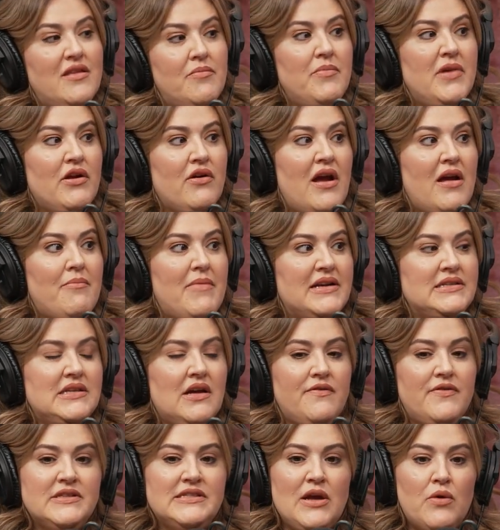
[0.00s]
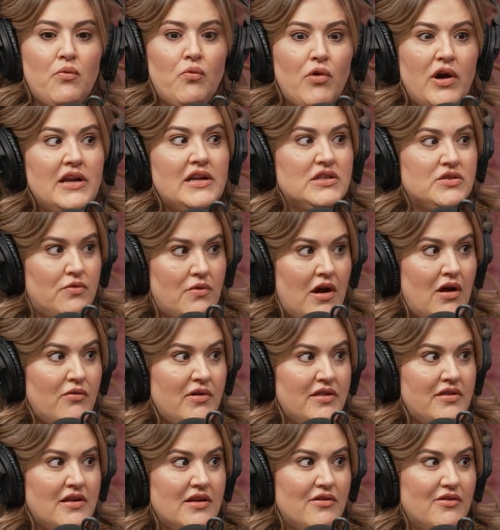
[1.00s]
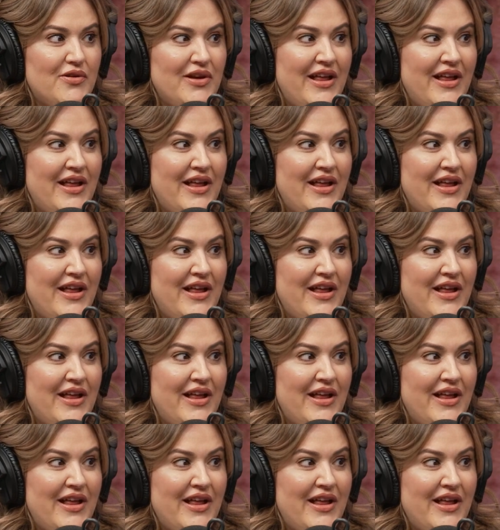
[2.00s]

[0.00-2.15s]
the mirror at myself and say, what is wrong with you?